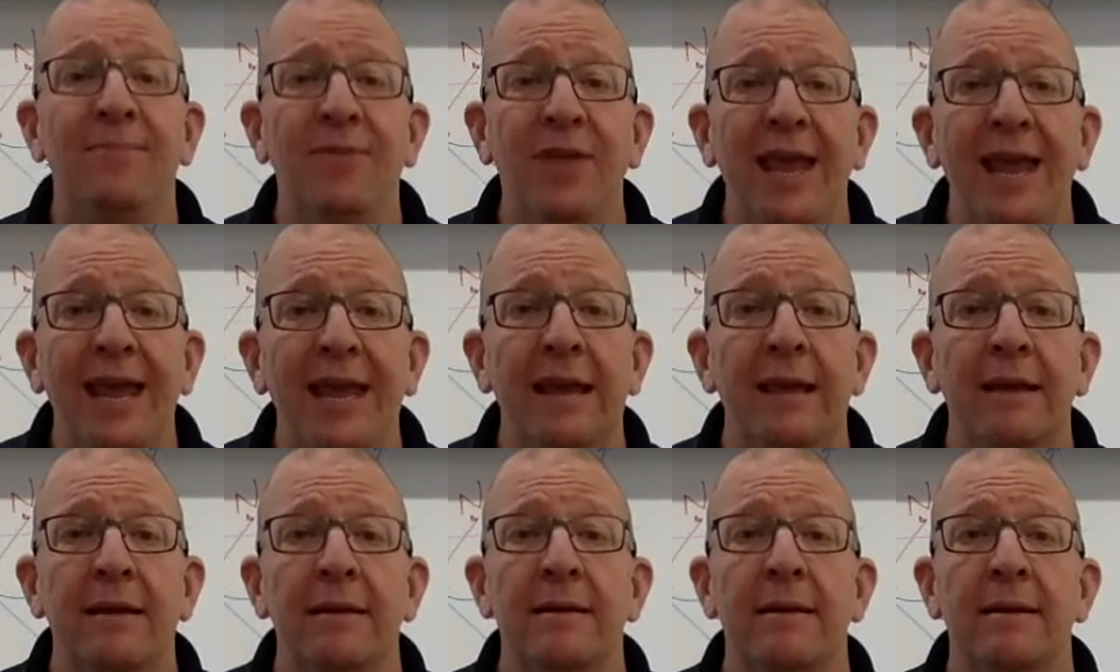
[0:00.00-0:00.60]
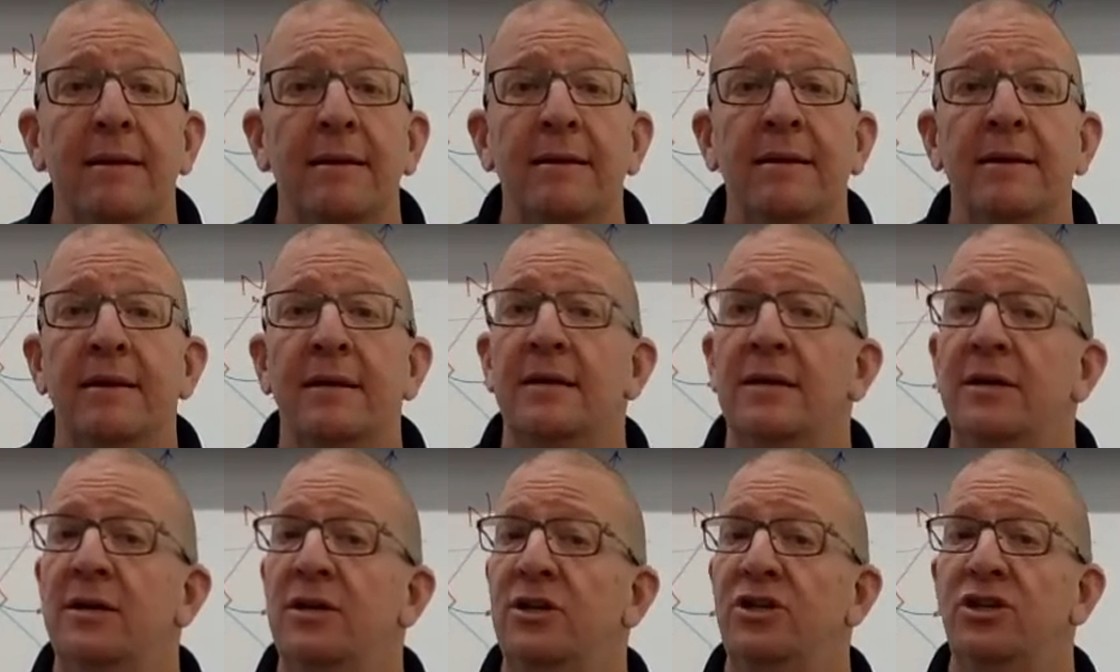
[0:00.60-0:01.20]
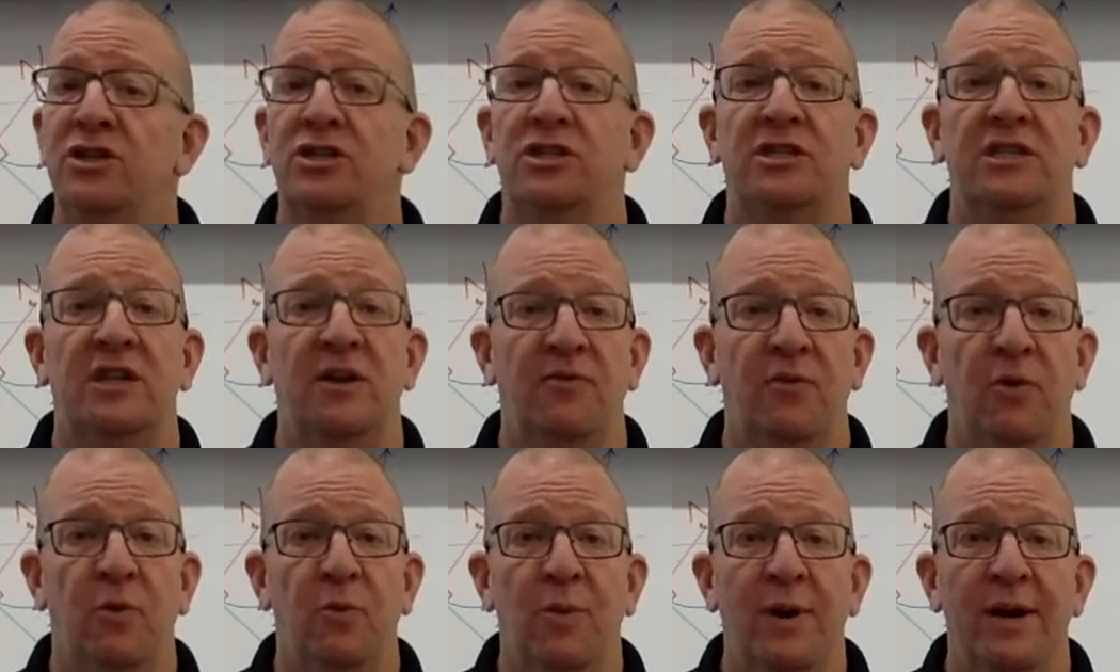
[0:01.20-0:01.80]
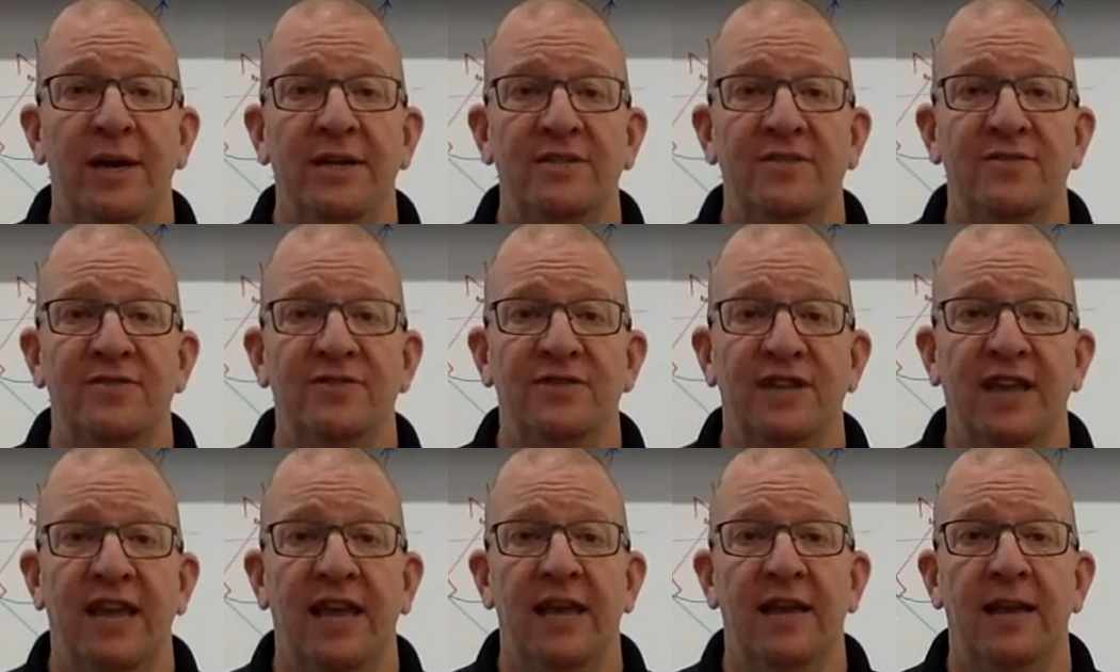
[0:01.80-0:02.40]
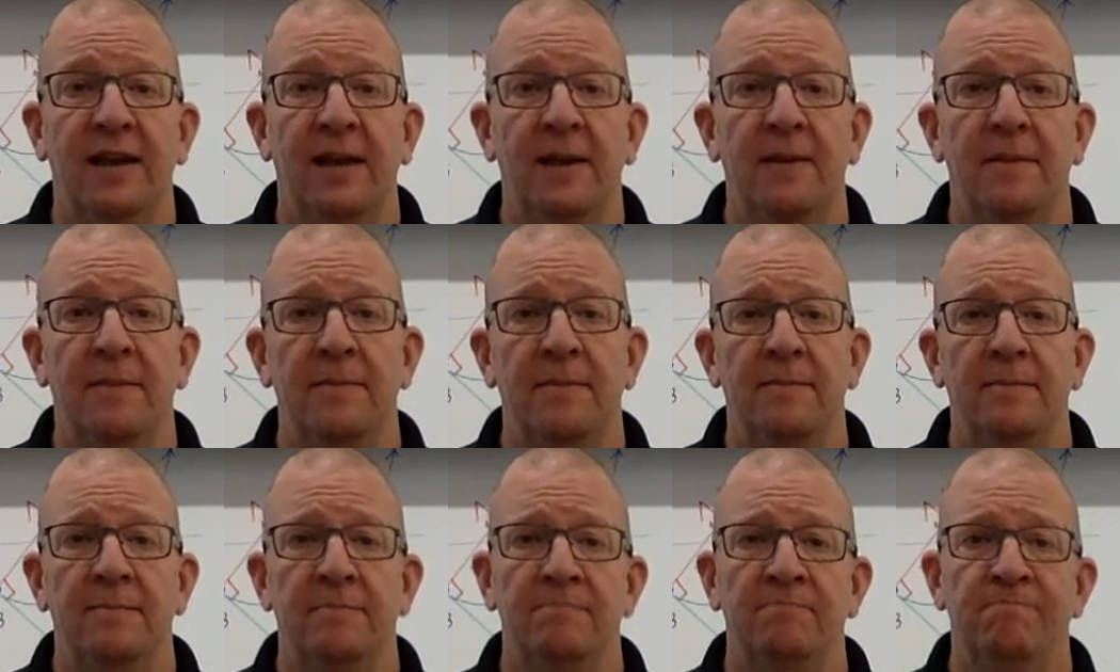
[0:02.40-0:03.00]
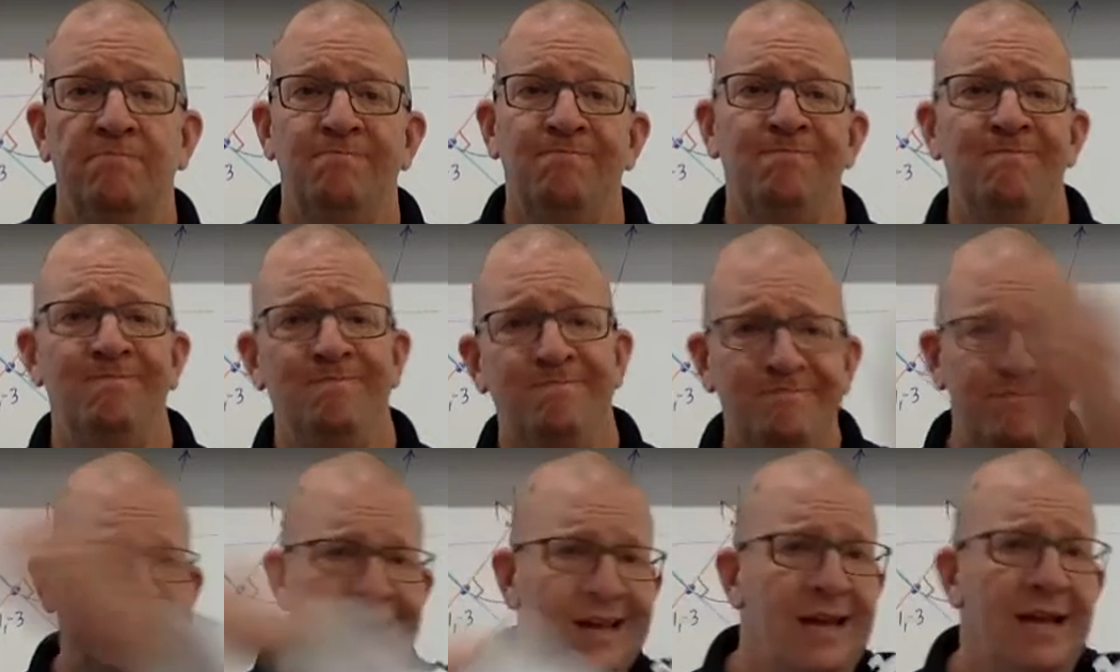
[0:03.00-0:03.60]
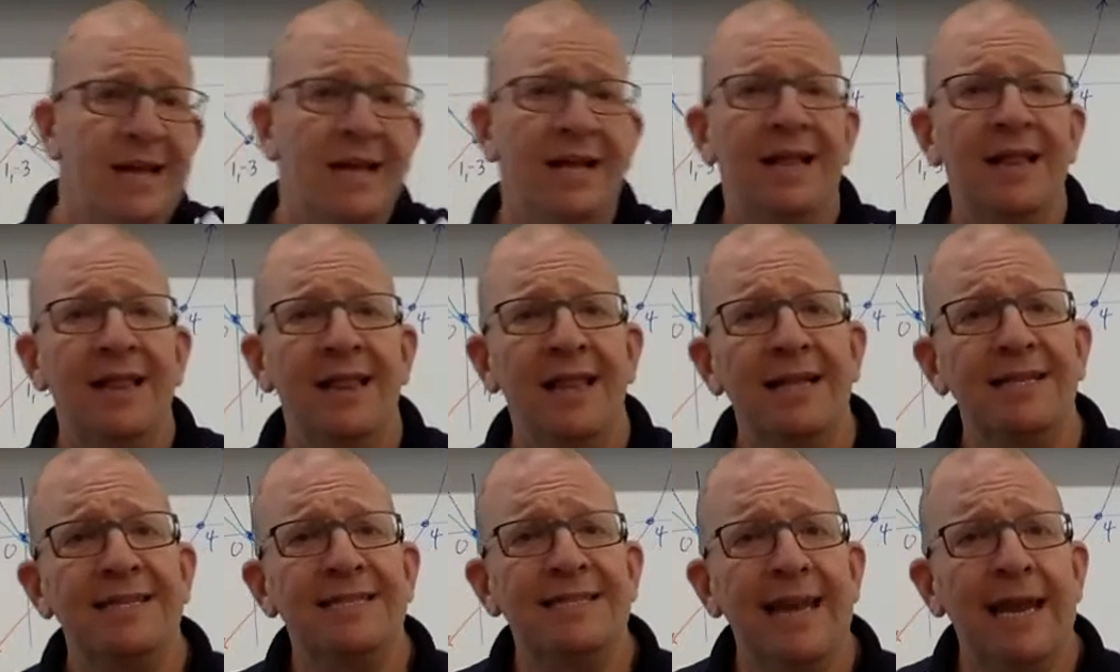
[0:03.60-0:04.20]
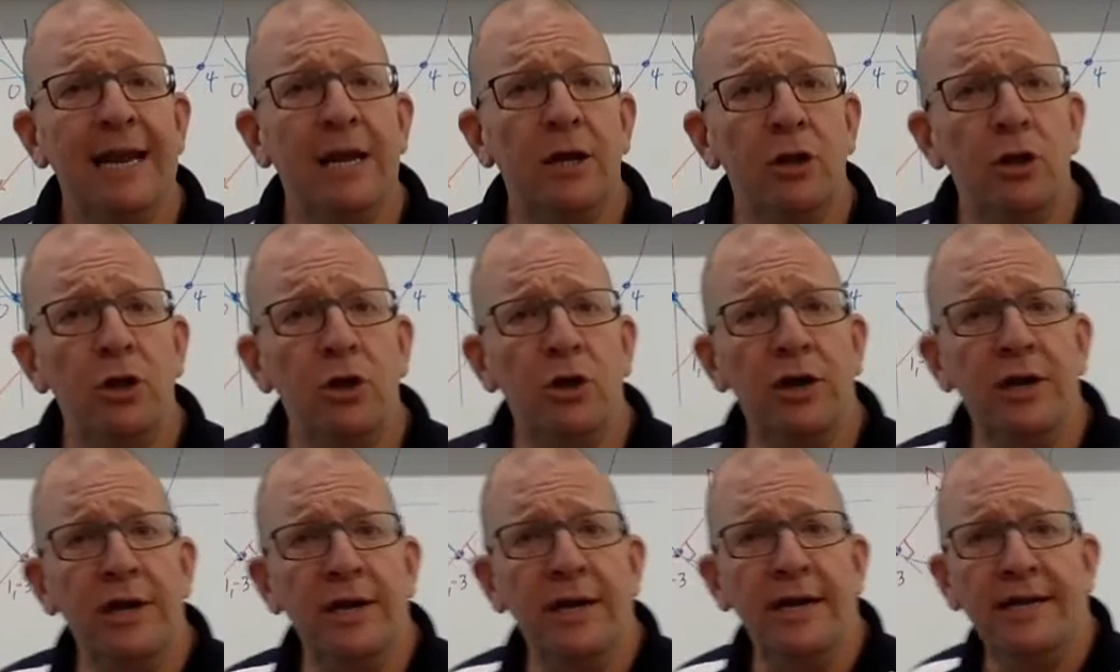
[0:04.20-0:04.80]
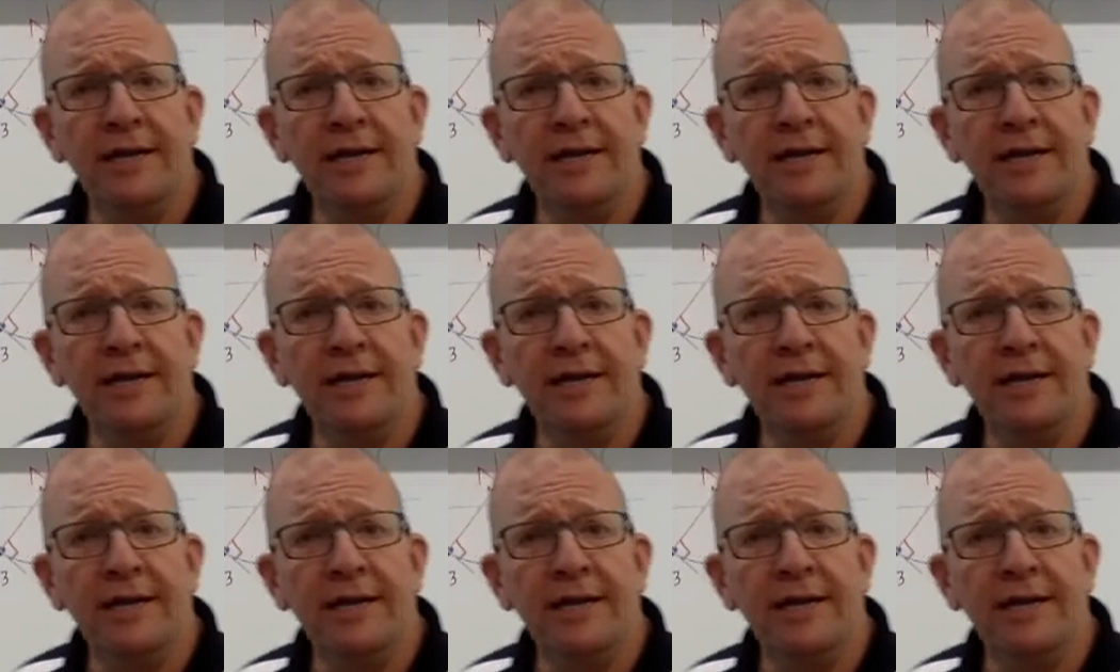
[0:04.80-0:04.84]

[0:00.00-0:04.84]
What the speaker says: thing, just different ways of saying it. Let's take a look at an